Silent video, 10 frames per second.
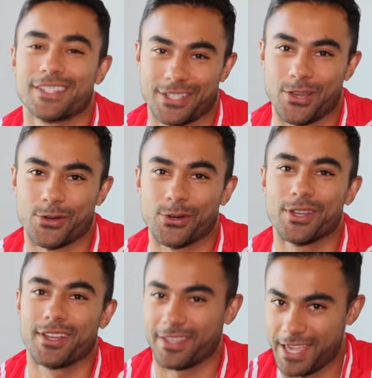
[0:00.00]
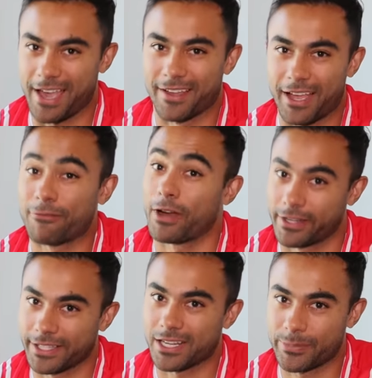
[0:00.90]
So yeah, I
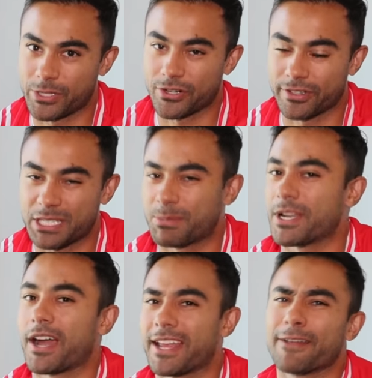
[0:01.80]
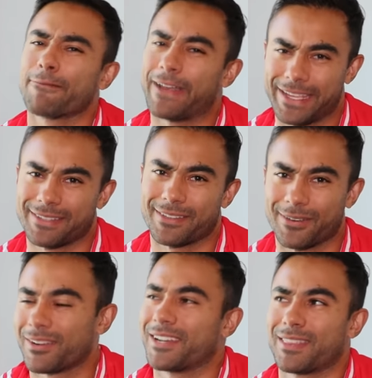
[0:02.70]
finally got to be shirtless, but not in a fight
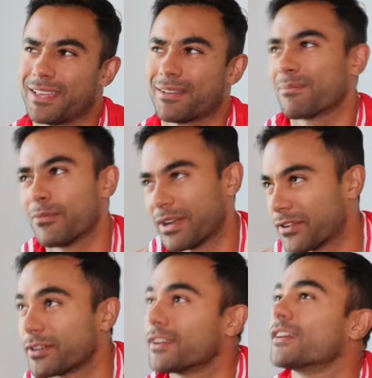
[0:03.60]
or anything, whatever.